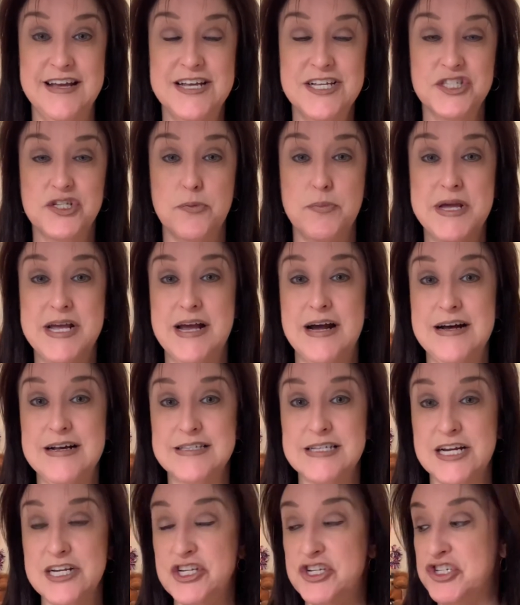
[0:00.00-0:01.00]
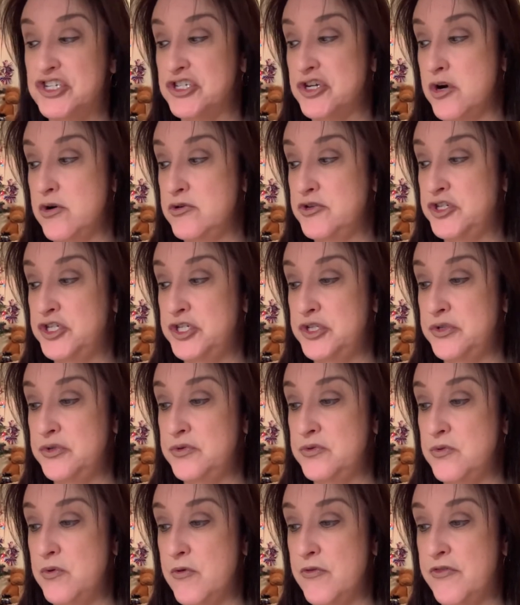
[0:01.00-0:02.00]
So because I showed
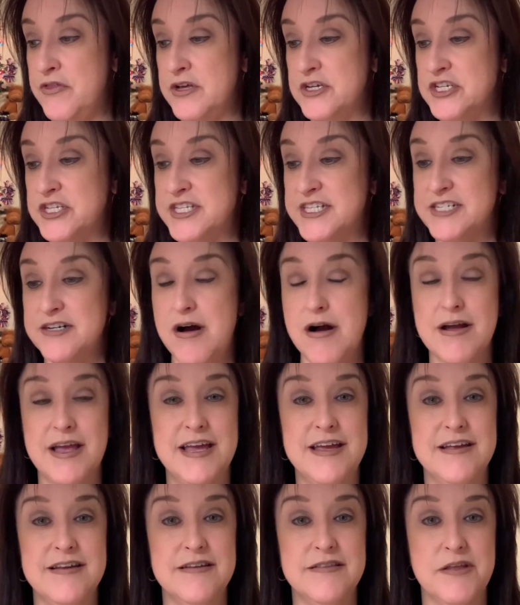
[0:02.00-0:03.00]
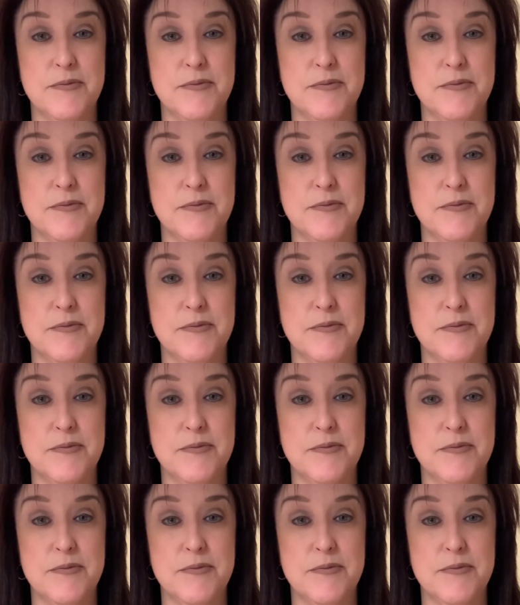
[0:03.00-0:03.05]
you the stocking,